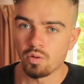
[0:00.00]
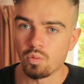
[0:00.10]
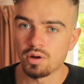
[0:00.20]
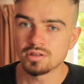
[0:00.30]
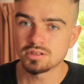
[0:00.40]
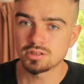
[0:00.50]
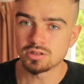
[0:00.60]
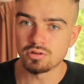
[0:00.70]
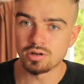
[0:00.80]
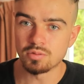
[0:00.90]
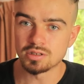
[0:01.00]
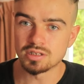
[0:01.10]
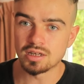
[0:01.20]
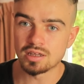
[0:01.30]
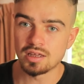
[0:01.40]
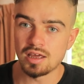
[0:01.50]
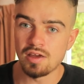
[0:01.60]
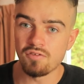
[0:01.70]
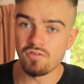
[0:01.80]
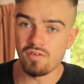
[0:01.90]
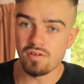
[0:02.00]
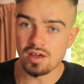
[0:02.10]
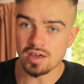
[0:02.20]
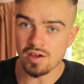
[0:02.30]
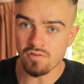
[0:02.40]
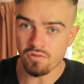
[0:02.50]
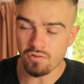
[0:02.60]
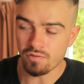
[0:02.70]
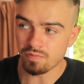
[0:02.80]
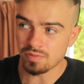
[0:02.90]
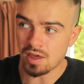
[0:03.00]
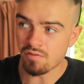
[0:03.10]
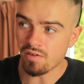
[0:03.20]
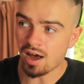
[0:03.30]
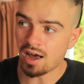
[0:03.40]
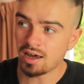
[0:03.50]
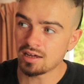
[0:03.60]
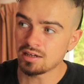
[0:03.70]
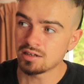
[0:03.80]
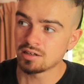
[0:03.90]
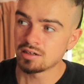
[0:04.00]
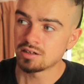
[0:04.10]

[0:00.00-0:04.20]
One story was like if if if I